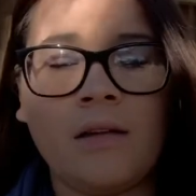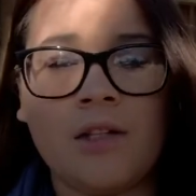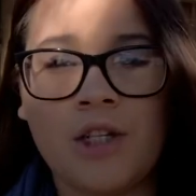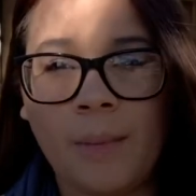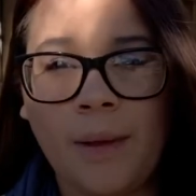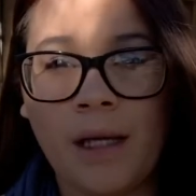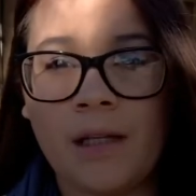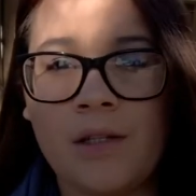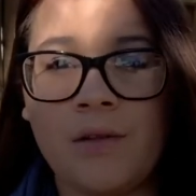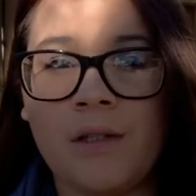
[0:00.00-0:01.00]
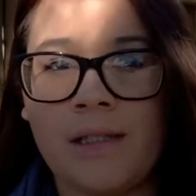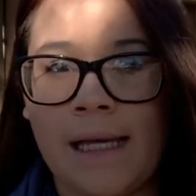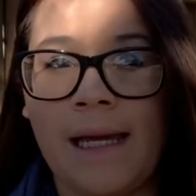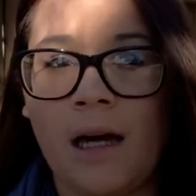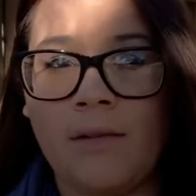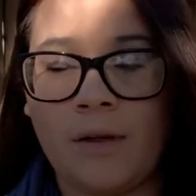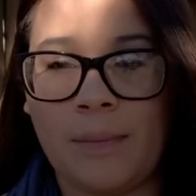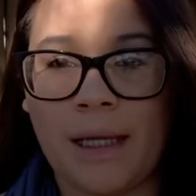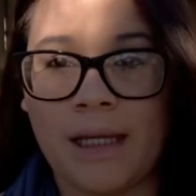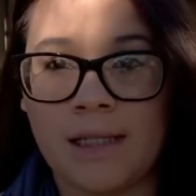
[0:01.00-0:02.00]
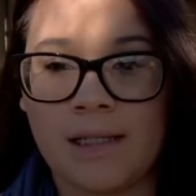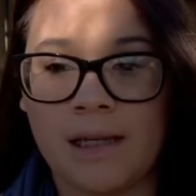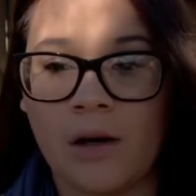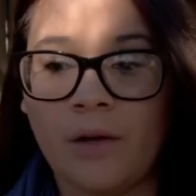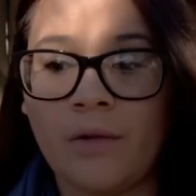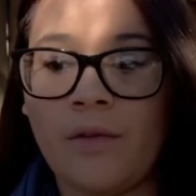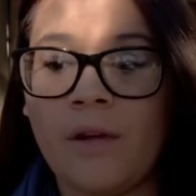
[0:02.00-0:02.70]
Jumping into the date of the plan itself,